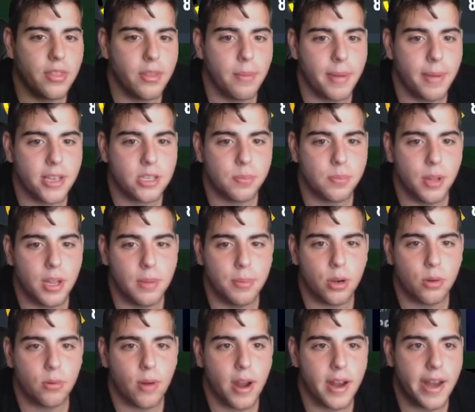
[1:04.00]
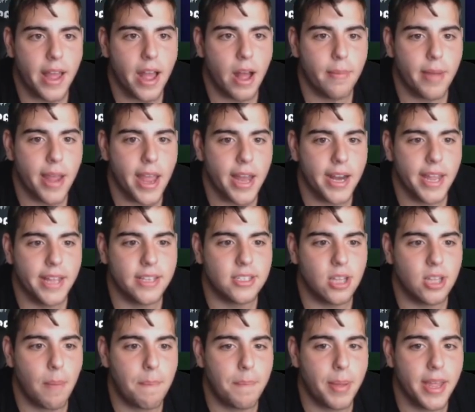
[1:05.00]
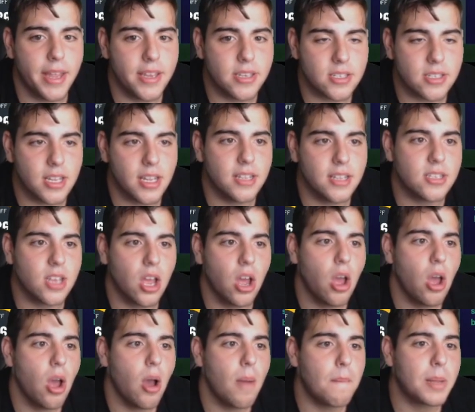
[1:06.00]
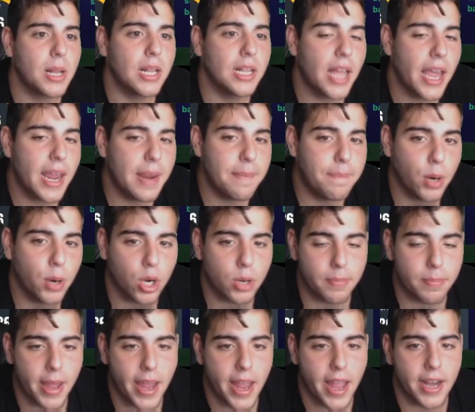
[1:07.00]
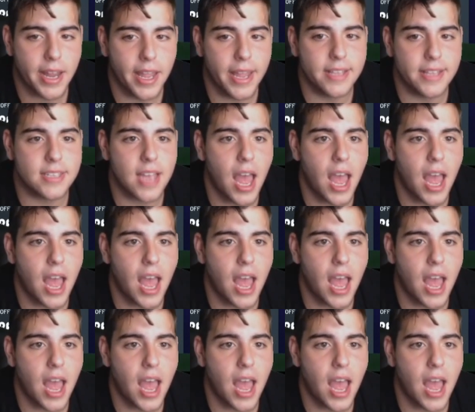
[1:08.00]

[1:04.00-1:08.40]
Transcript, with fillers: the best playbook right now, man. It's the Pistons playbook, man. It's